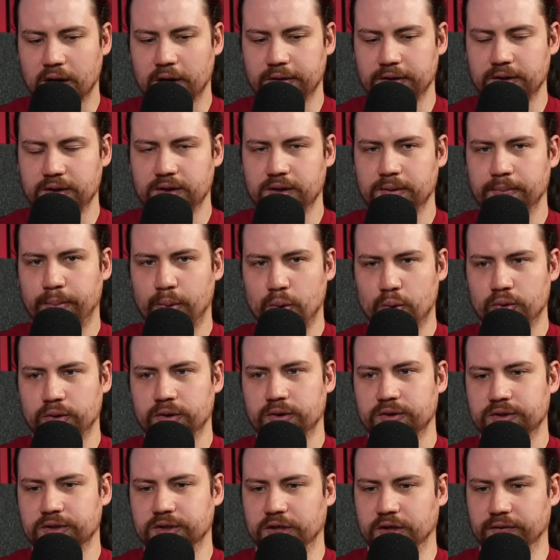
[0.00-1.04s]
I think the
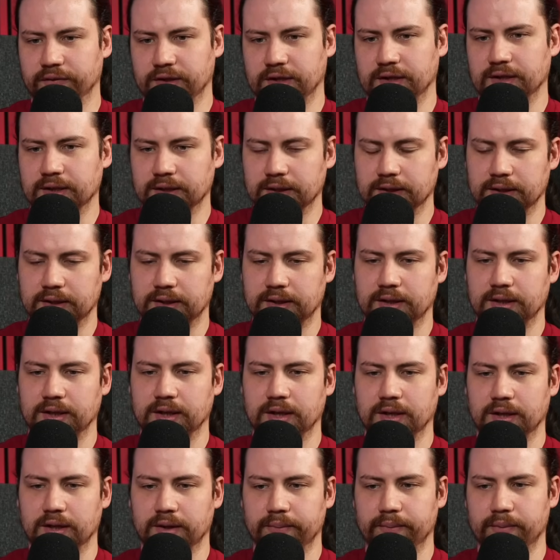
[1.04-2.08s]
important notes to cover here:
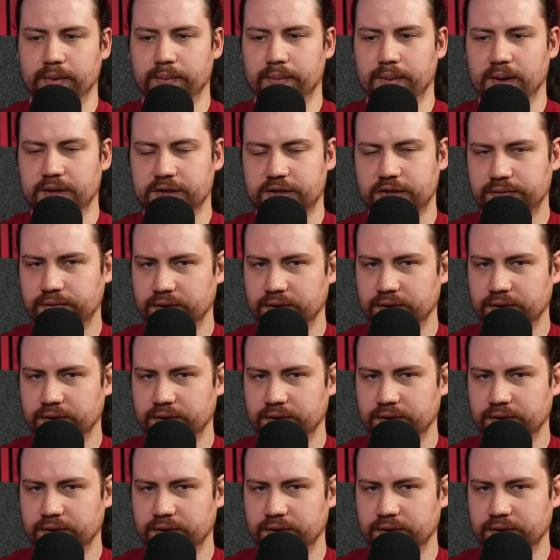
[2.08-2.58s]
Masters